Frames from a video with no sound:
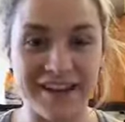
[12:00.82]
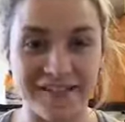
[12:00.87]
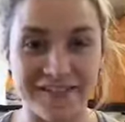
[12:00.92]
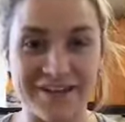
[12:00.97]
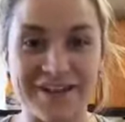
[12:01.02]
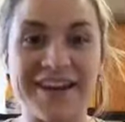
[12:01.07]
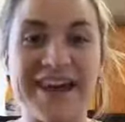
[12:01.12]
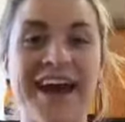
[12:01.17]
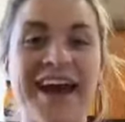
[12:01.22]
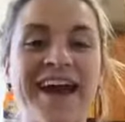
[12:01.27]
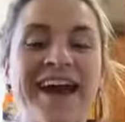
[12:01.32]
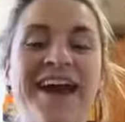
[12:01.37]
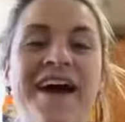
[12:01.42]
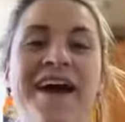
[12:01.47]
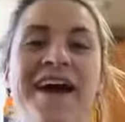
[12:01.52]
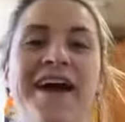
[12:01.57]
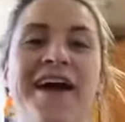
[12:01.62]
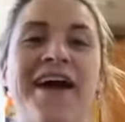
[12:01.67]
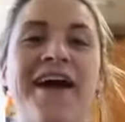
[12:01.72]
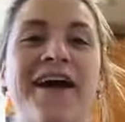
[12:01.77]
every day.
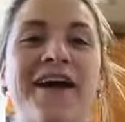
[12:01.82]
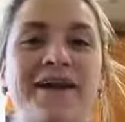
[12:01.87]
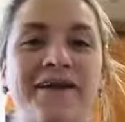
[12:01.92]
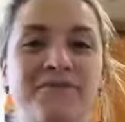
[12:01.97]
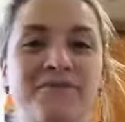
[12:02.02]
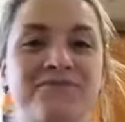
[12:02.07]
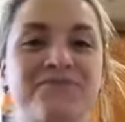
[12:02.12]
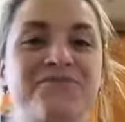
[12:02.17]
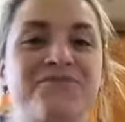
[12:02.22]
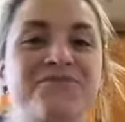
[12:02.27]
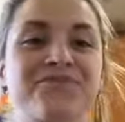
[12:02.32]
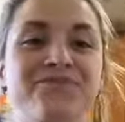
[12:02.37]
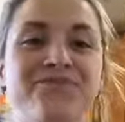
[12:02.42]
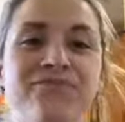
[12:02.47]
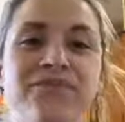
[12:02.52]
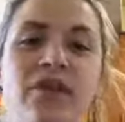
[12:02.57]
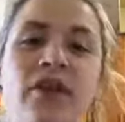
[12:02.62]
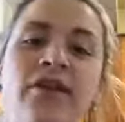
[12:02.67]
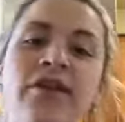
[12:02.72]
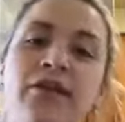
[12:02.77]
Um,
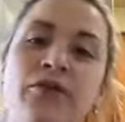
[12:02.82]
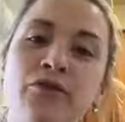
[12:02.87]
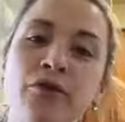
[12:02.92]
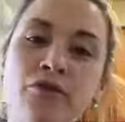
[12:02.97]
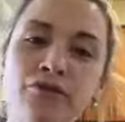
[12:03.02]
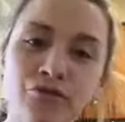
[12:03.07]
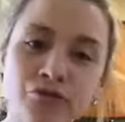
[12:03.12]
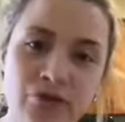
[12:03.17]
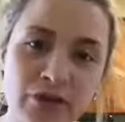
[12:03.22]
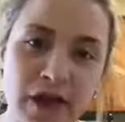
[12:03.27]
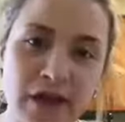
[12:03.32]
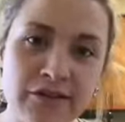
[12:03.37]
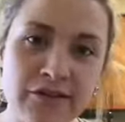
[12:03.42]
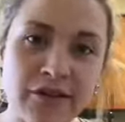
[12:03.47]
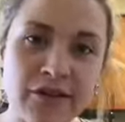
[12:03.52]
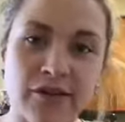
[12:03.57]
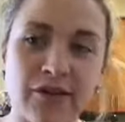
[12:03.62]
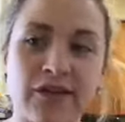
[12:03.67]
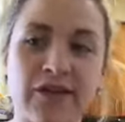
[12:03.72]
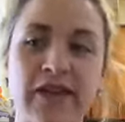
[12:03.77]
so don't do that
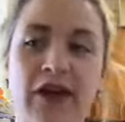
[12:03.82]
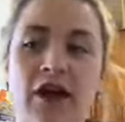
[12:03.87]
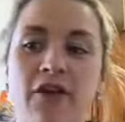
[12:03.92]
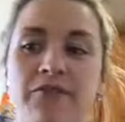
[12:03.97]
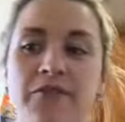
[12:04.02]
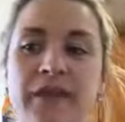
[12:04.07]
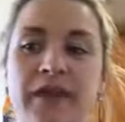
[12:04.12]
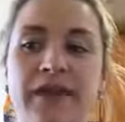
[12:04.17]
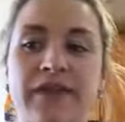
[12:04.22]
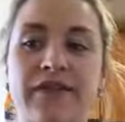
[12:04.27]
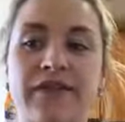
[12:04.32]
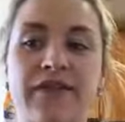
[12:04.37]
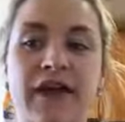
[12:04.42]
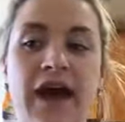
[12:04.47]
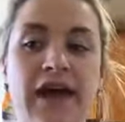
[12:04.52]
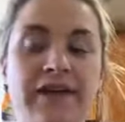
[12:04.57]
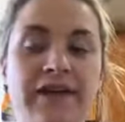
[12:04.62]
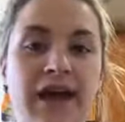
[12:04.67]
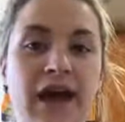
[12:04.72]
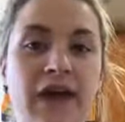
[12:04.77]
to yourself because
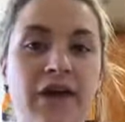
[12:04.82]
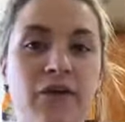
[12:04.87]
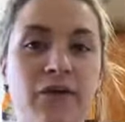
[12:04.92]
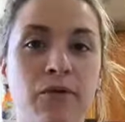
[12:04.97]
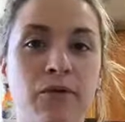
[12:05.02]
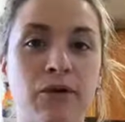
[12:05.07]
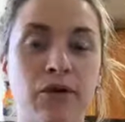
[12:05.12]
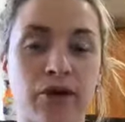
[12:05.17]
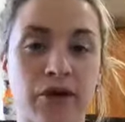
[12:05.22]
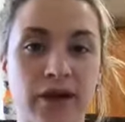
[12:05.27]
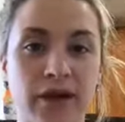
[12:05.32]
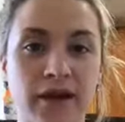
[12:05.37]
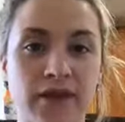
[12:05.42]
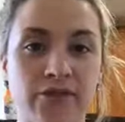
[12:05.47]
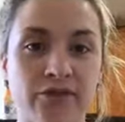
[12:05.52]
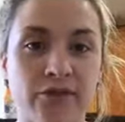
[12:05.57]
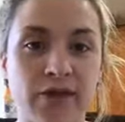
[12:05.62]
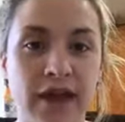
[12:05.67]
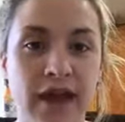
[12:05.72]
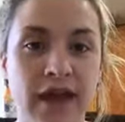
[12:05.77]
that's how you're going
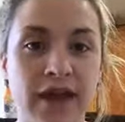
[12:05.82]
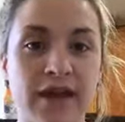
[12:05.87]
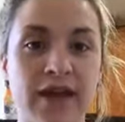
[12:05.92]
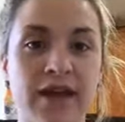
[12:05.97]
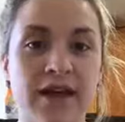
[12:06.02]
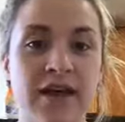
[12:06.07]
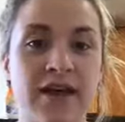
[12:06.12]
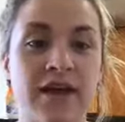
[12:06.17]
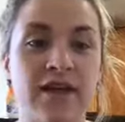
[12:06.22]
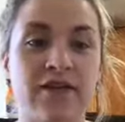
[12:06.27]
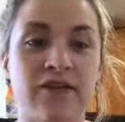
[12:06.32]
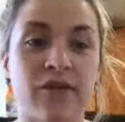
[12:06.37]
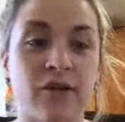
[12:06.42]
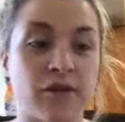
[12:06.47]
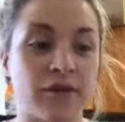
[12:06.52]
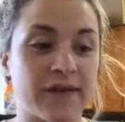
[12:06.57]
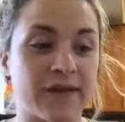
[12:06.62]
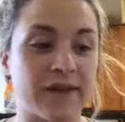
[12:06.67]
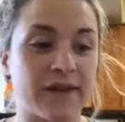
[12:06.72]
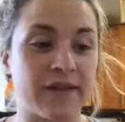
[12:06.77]
to get
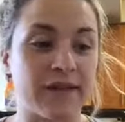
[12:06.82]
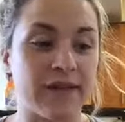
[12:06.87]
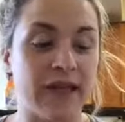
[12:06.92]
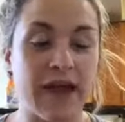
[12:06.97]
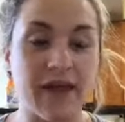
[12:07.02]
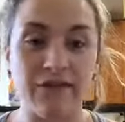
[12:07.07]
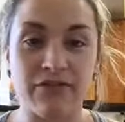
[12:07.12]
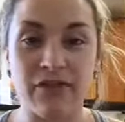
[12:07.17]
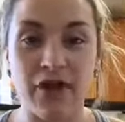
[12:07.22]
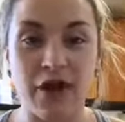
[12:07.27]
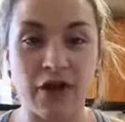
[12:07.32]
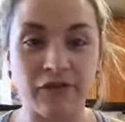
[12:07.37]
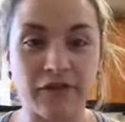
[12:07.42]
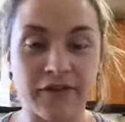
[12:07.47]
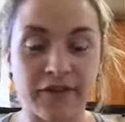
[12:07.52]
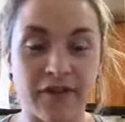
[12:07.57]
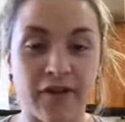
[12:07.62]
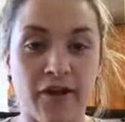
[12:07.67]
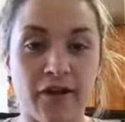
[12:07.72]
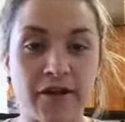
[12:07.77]
those lifelong
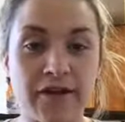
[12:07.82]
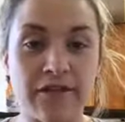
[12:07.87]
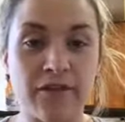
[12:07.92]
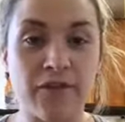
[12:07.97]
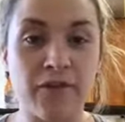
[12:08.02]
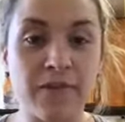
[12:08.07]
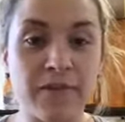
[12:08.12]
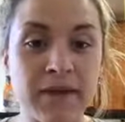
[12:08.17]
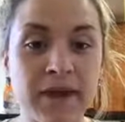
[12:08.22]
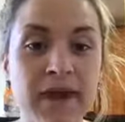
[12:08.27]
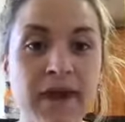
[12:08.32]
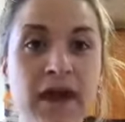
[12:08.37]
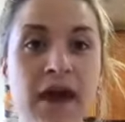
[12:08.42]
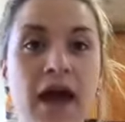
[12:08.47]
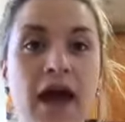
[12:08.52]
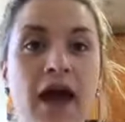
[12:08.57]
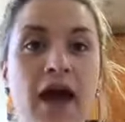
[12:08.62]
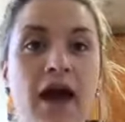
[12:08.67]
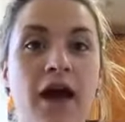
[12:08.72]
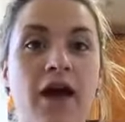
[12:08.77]
results. For me,
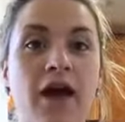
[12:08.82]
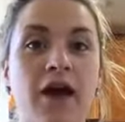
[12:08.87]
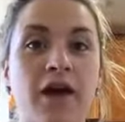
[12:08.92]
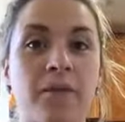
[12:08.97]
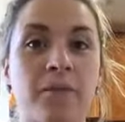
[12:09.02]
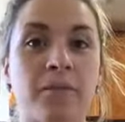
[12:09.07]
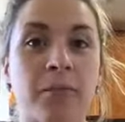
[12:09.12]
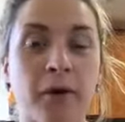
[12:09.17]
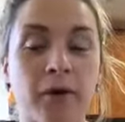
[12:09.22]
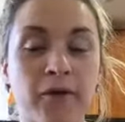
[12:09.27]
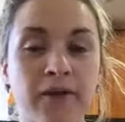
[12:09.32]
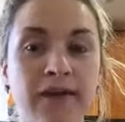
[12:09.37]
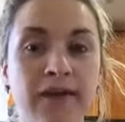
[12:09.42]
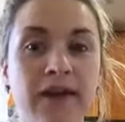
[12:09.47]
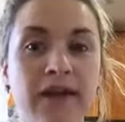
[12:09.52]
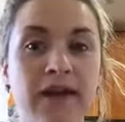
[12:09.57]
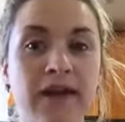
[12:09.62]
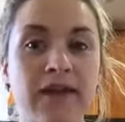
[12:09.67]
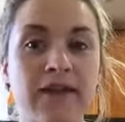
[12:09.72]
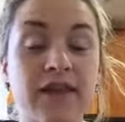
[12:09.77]
um,
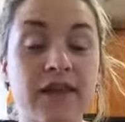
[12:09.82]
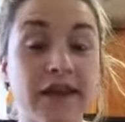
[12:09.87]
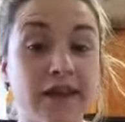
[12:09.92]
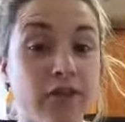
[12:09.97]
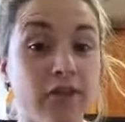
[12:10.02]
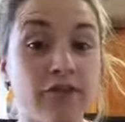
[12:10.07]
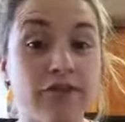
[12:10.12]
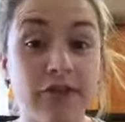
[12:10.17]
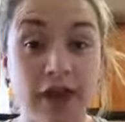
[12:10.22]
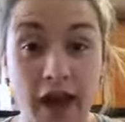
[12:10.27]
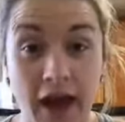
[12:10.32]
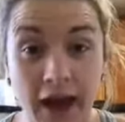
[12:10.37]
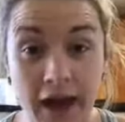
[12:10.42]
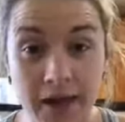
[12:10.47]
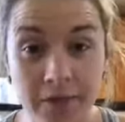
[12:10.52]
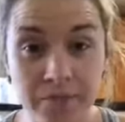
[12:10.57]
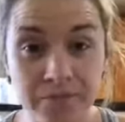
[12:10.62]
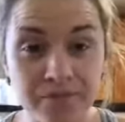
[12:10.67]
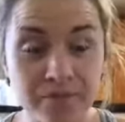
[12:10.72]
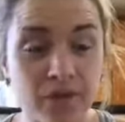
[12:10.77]
personally, this took
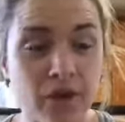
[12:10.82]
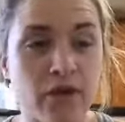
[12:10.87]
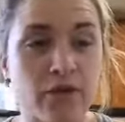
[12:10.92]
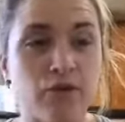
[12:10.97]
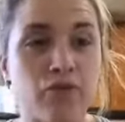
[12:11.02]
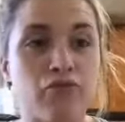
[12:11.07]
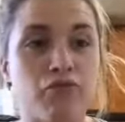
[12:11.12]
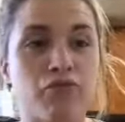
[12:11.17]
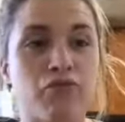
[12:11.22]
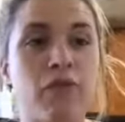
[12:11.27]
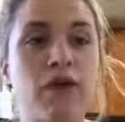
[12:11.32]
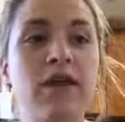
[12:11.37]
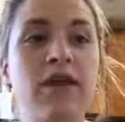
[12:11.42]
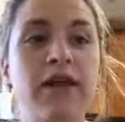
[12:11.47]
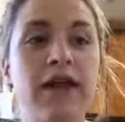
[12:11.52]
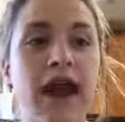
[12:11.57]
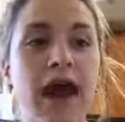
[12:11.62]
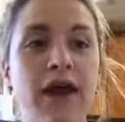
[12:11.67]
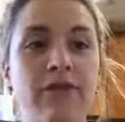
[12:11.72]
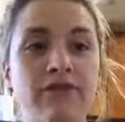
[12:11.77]
time. You
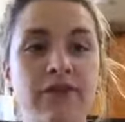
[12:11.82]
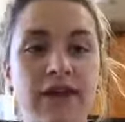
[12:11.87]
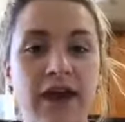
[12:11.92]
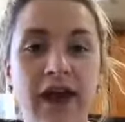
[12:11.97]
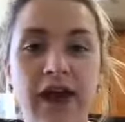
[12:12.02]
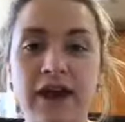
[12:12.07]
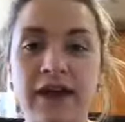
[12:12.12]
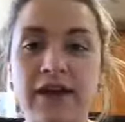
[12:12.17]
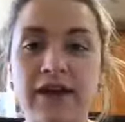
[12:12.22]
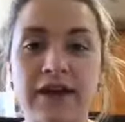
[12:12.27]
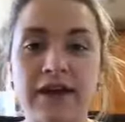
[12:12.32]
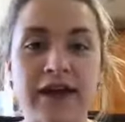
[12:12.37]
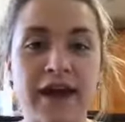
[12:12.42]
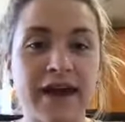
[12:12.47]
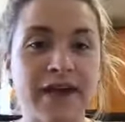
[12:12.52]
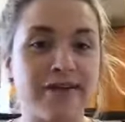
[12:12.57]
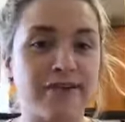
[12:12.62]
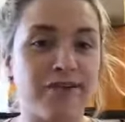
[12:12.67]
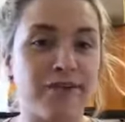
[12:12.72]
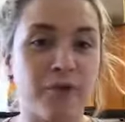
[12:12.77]
really have to kind of get
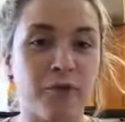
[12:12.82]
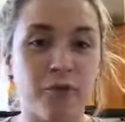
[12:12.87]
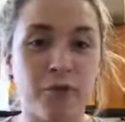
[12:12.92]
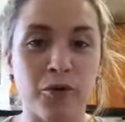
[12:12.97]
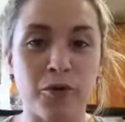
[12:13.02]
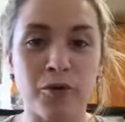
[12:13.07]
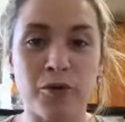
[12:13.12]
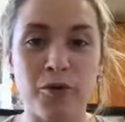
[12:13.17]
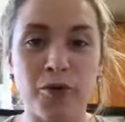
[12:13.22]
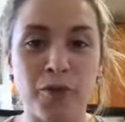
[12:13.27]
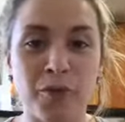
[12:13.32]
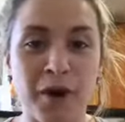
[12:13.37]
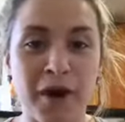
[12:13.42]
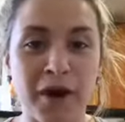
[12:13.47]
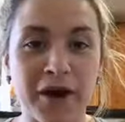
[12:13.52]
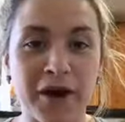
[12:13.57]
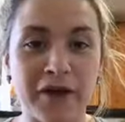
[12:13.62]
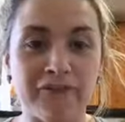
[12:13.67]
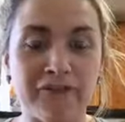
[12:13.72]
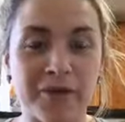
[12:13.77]
into the woo woo
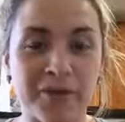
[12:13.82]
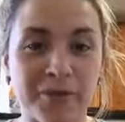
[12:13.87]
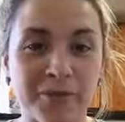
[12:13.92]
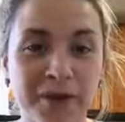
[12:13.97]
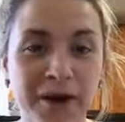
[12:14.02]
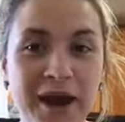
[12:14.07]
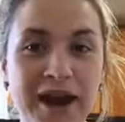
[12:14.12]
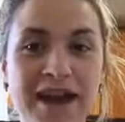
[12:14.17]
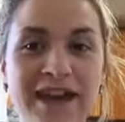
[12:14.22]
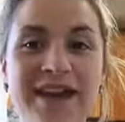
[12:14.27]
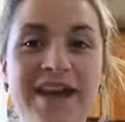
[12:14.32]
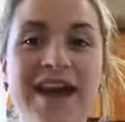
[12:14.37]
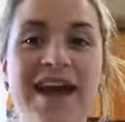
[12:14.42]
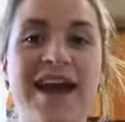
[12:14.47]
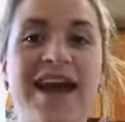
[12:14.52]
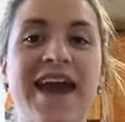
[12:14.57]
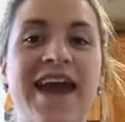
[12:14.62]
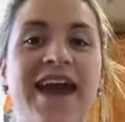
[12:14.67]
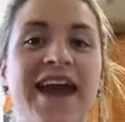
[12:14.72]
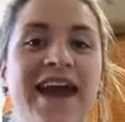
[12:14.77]
part of your brain
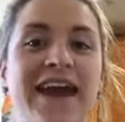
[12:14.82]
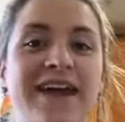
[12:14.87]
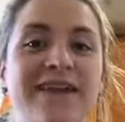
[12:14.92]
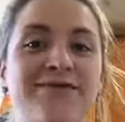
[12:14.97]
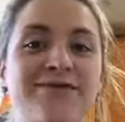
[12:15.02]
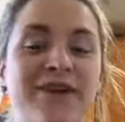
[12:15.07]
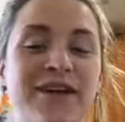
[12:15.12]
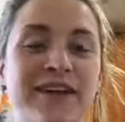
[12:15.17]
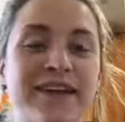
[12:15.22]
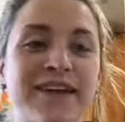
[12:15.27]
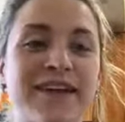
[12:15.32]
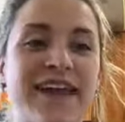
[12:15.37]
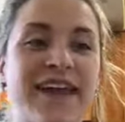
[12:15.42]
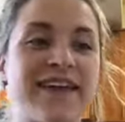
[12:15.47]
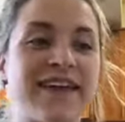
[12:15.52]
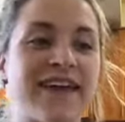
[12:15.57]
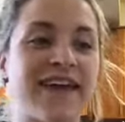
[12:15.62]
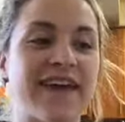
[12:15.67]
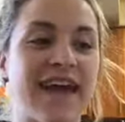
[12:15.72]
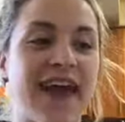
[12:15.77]
and really
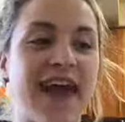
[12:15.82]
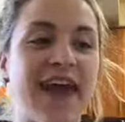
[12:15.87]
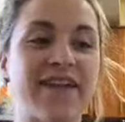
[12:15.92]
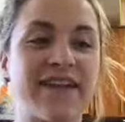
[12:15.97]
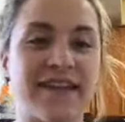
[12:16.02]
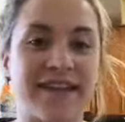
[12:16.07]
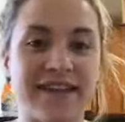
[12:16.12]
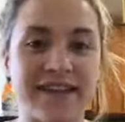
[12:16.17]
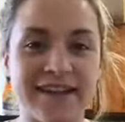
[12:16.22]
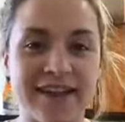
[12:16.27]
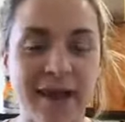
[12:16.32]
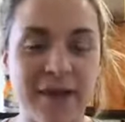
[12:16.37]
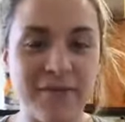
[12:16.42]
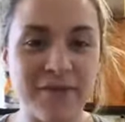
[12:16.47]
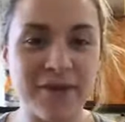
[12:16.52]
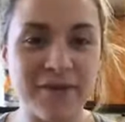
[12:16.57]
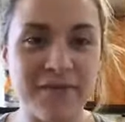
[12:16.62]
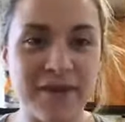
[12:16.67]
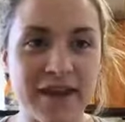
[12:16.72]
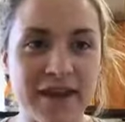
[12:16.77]
say, like, hey, this is how I'm
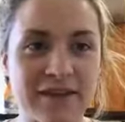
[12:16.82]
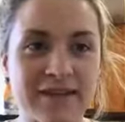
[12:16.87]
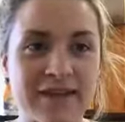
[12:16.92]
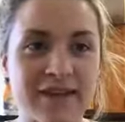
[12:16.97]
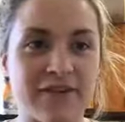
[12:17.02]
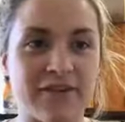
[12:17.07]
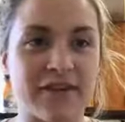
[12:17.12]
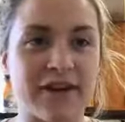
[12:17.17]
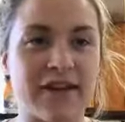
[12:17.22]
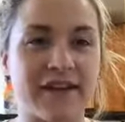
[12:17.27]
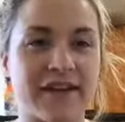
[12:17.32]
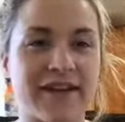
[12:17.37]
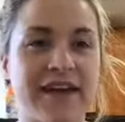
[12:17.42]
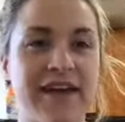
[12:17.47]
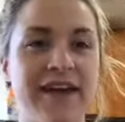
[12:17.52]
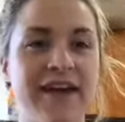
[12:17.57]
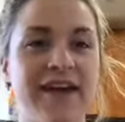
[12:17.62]
going to make a difference.